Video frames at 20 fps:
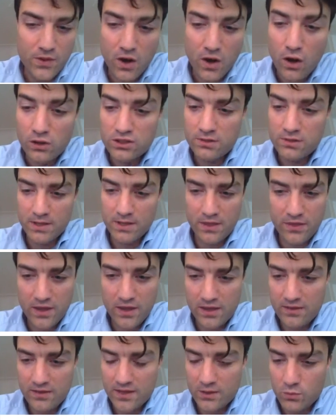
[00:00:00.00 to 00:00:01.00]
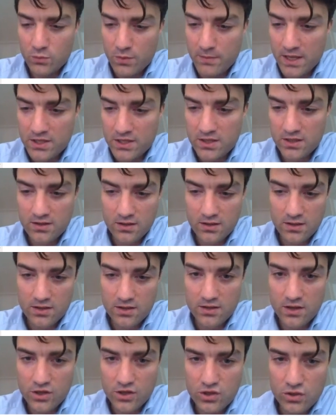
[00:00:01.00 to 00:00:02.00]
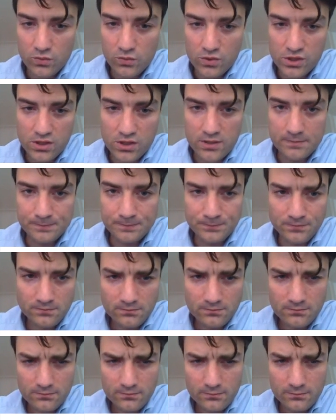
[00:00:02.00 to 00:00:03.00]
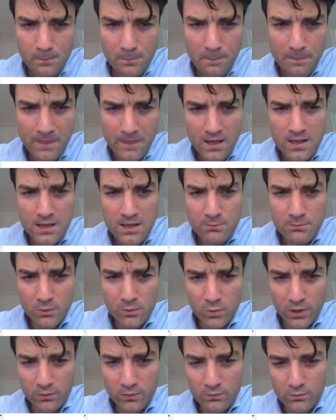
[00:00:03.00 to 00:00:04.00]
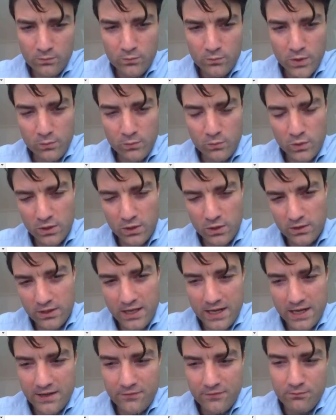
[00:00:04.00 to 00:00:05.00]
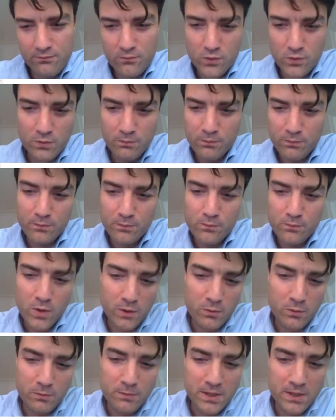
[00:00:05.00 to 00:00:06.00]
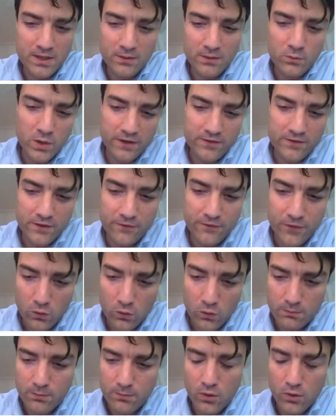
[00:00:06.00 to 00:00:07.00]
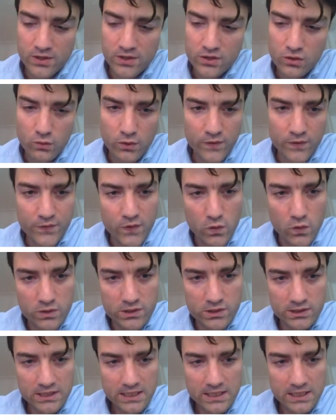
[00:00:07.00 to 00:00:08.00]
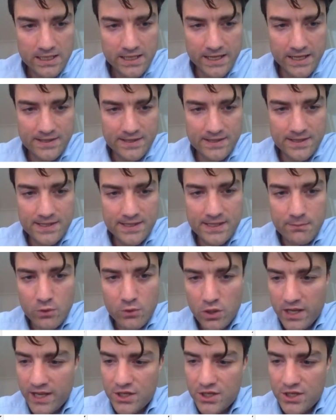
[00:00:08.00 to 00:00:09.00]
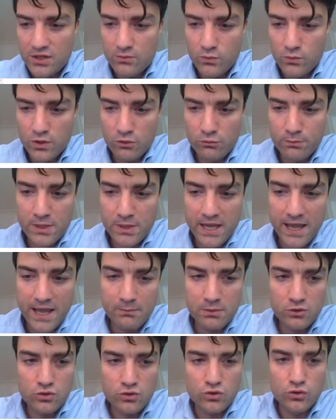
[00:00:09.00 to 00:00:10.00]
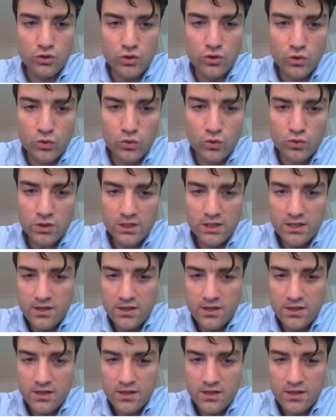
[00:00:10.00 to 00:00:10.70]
ultimate thing that we measure our students on. But what will be one of the focal points going forward is the simulation we'll be able to do